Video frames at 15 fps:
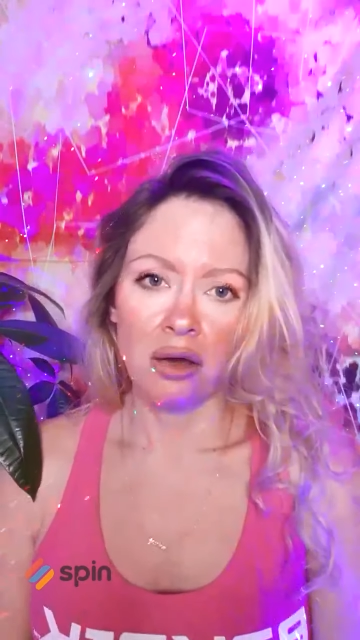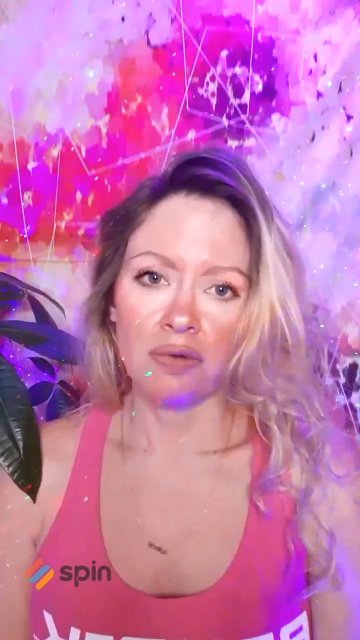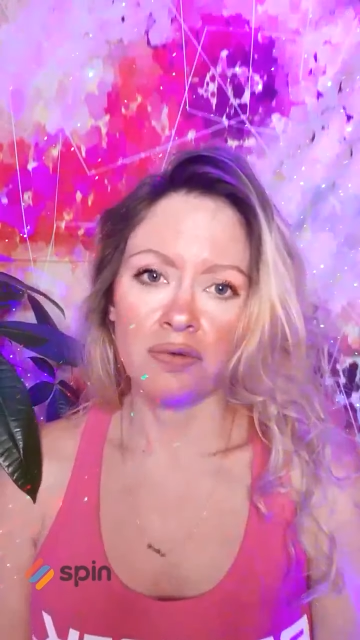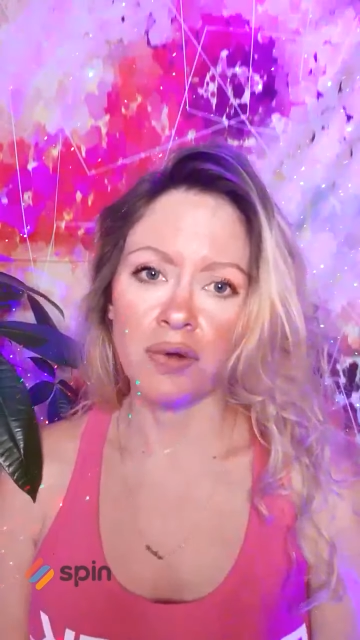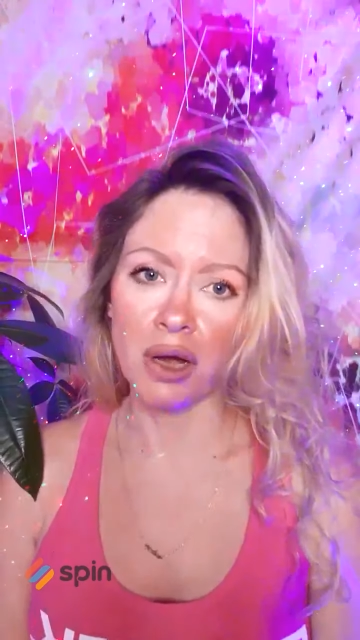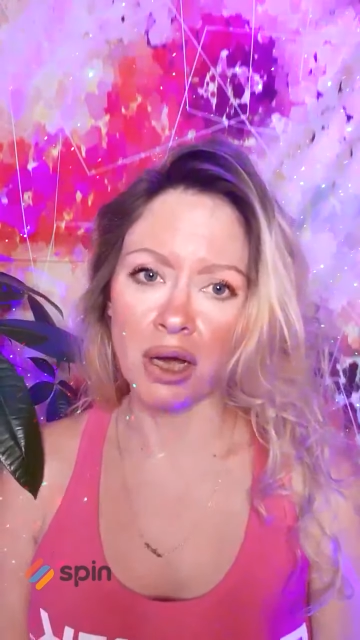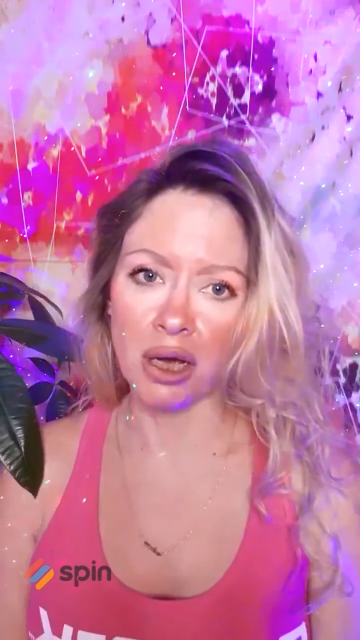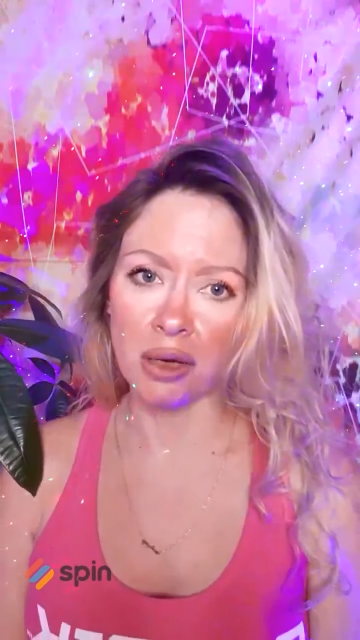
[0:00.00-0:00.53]

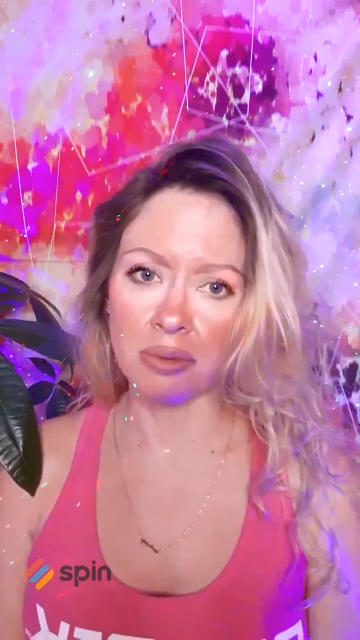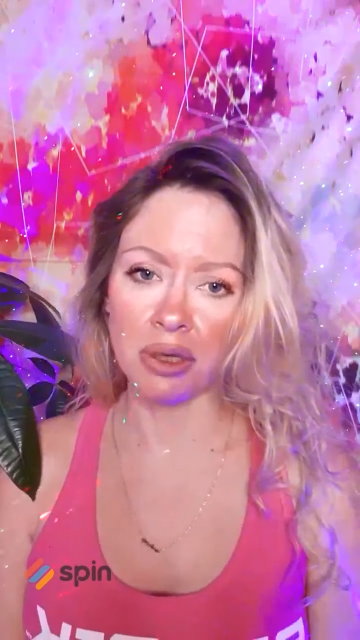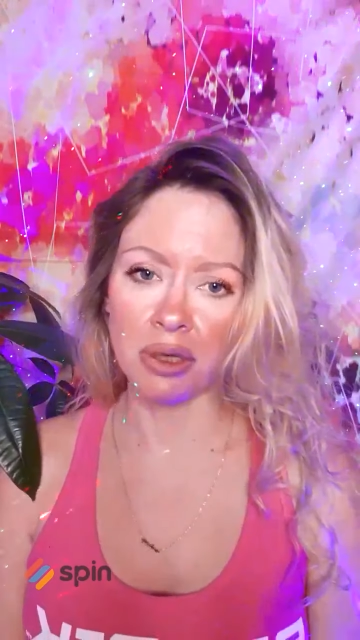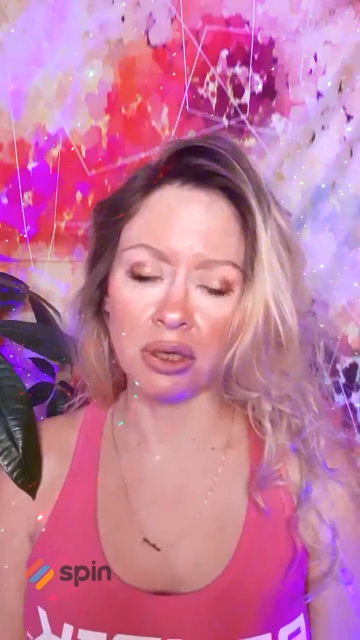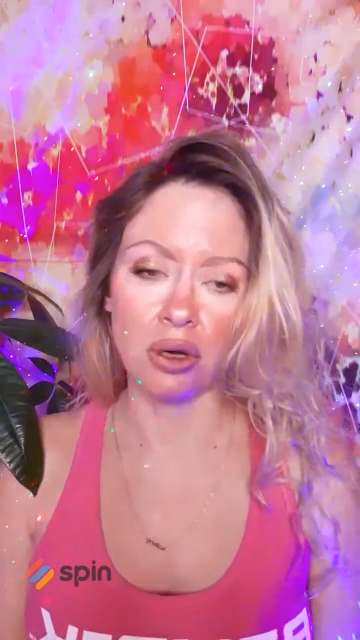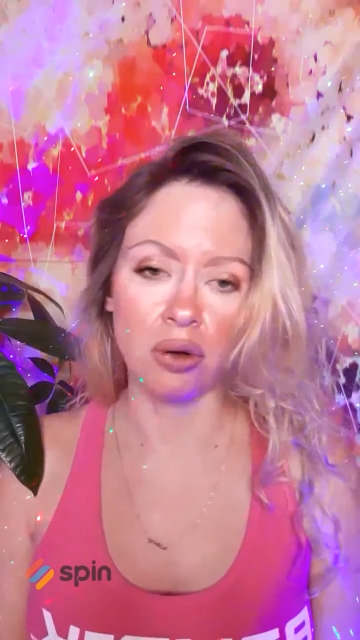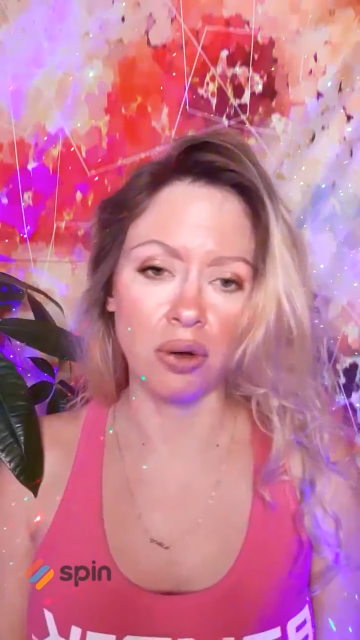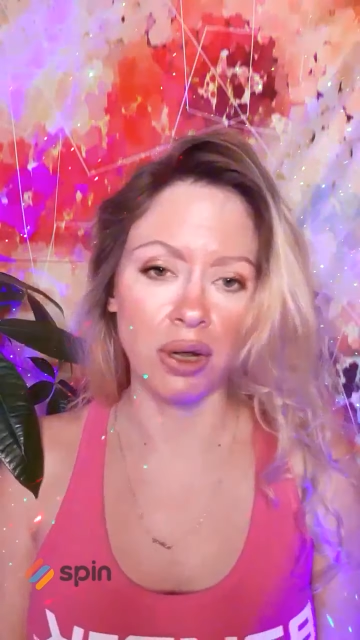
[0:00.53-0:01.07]
from you
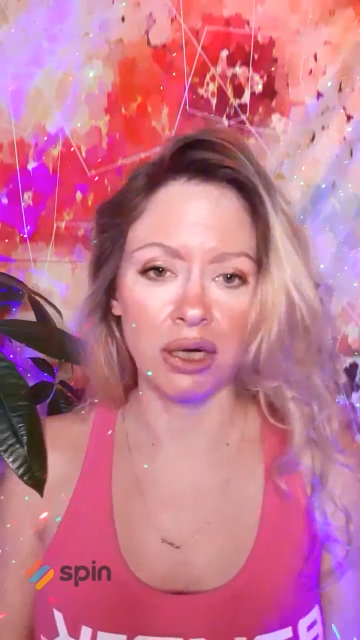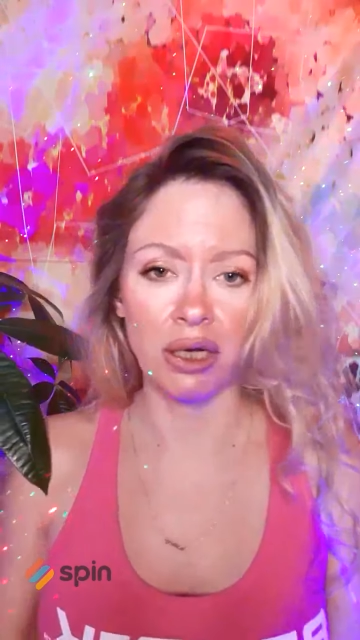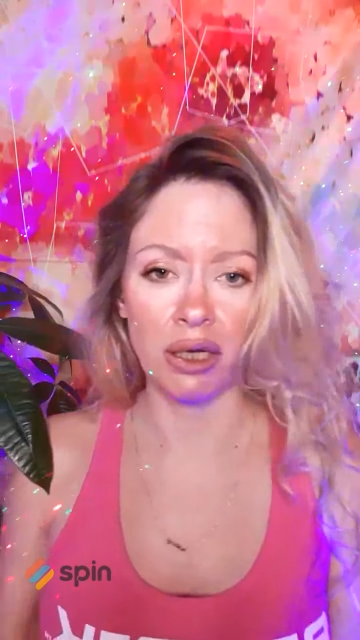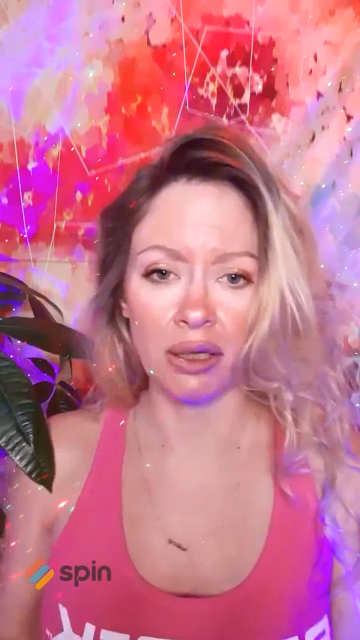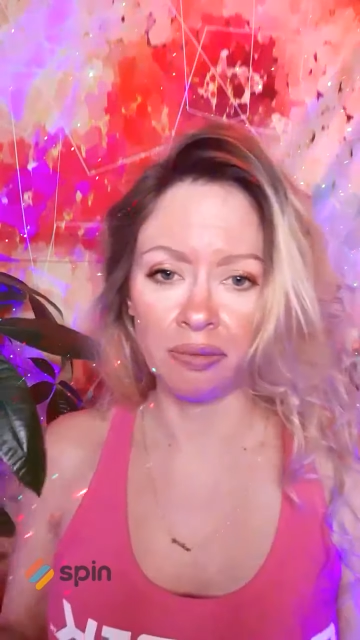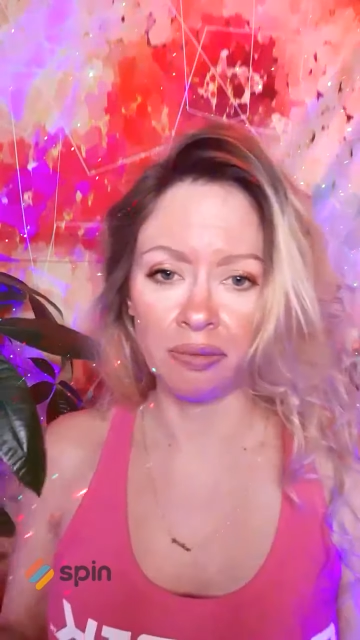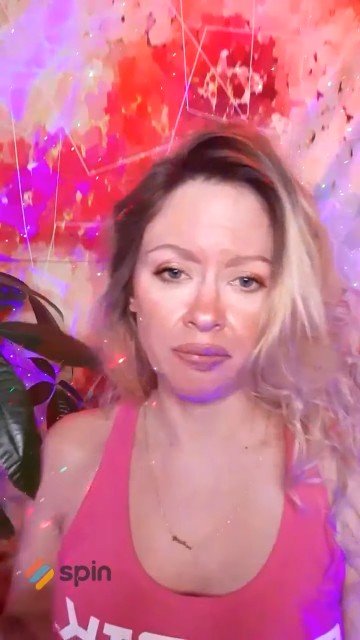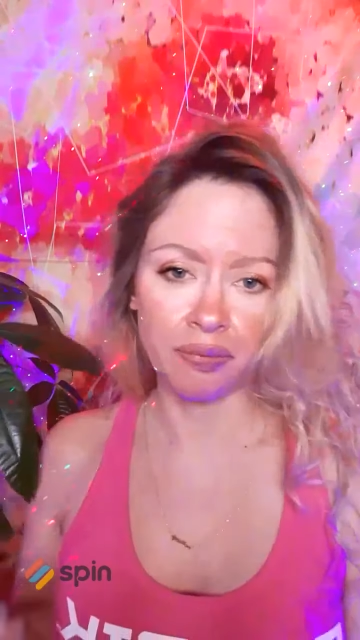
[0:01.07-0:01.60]
know
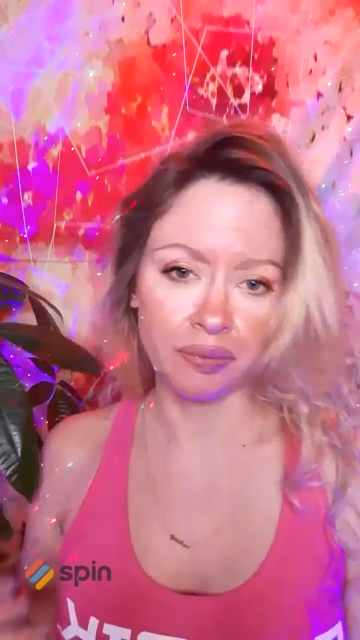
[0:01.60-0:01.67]
any